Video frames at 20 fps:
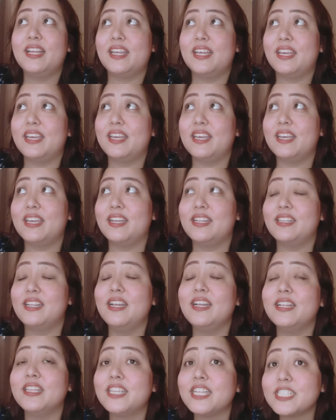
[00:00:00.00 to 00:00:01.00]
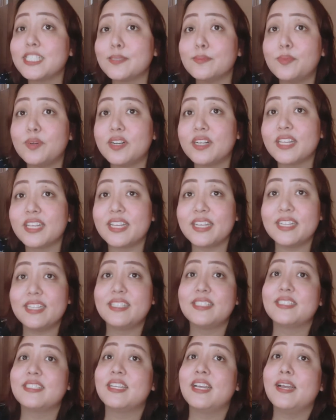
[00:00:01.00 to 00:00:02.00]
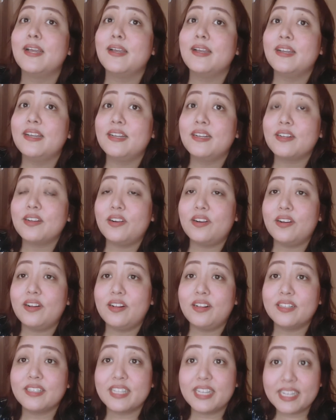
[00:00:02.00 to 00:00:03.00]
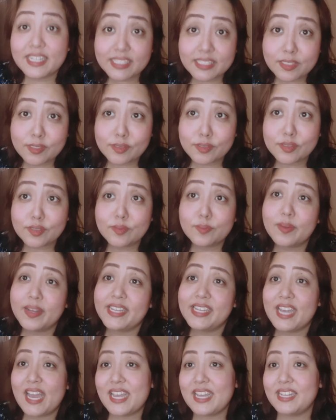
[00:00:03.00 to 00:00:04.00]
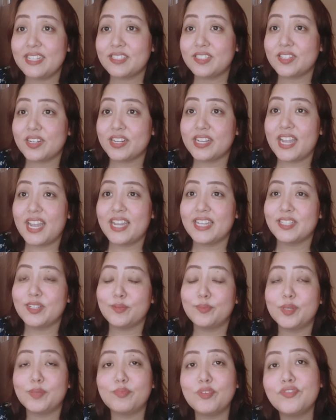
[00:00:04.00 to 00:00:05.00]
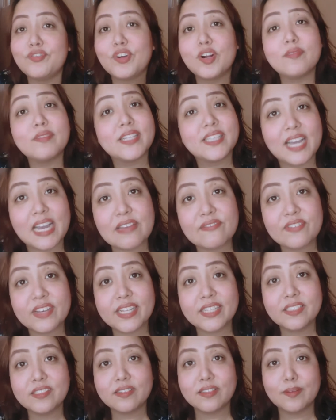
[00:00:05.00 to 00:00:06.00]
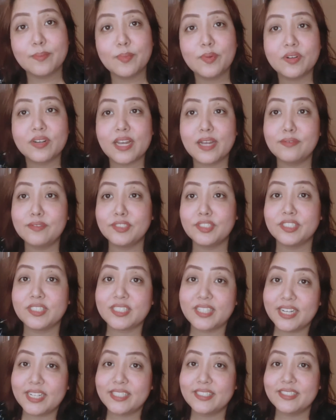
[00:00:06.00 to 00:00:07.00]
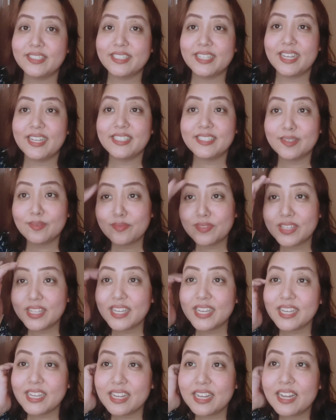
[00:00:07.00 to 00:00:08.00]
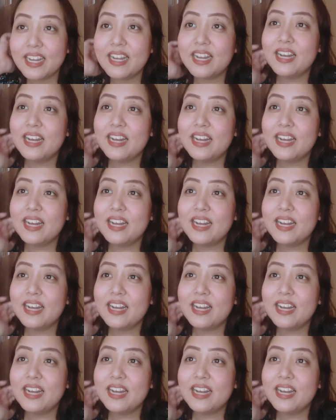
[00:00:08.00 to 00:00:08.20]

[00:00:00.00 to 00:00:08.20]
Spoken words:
And this book is called In Tune by Yeyet Soriano. But before we dive into the book, I would just like to say something.